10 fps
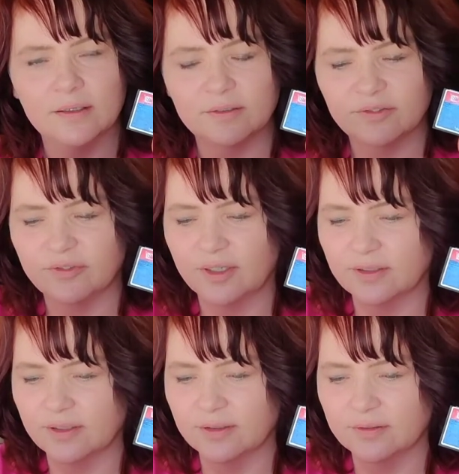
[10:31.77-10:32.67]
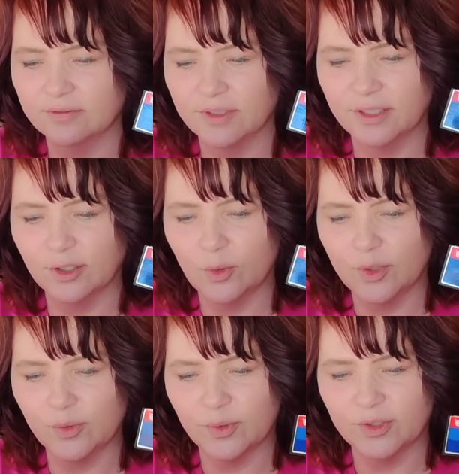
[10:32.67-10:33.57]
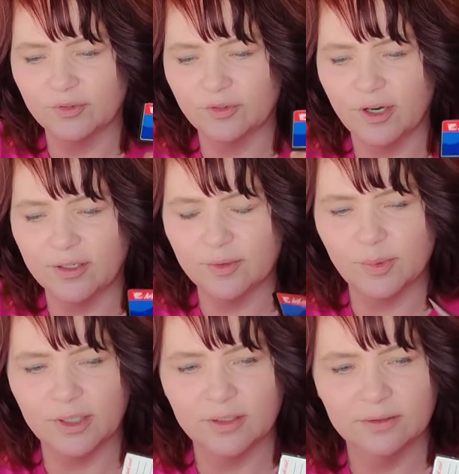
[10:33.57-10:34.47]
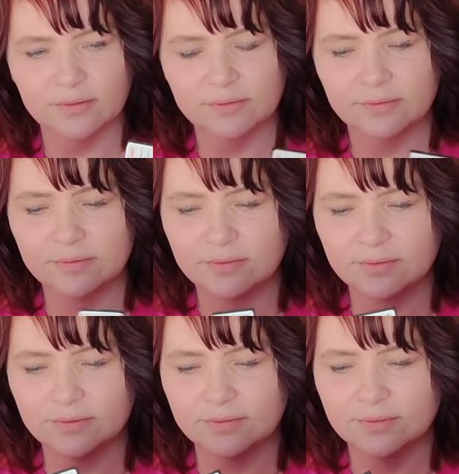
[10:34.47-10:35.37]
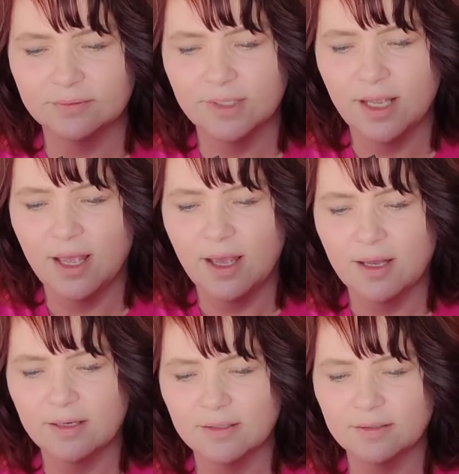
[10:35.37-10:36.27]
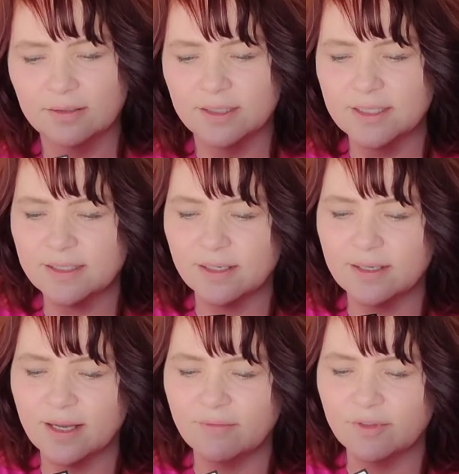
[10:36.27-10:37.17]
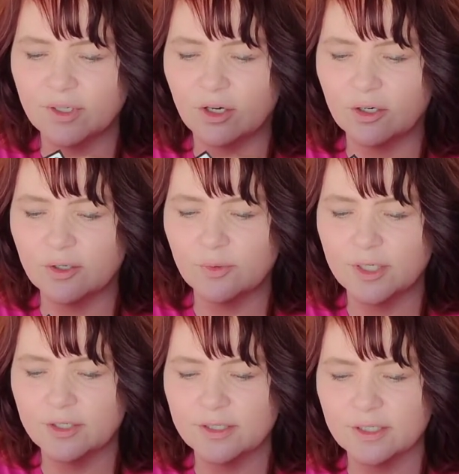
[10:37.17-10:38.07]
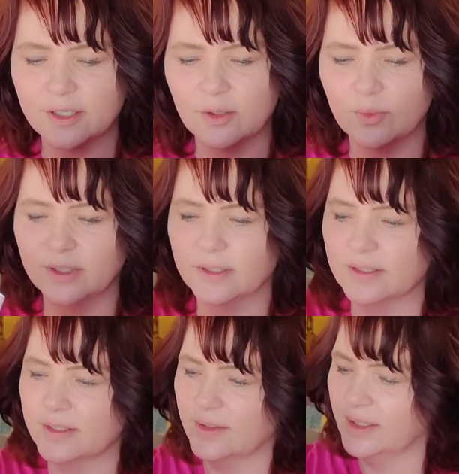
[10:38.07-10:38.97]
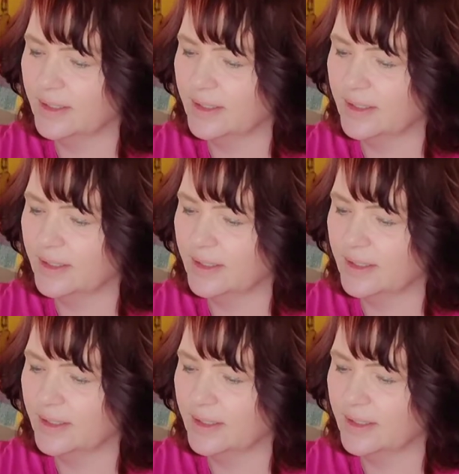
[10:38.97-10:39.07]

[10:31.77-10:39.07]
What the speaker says: fun video with a friend, but at least I have the card reader to go with it, so that's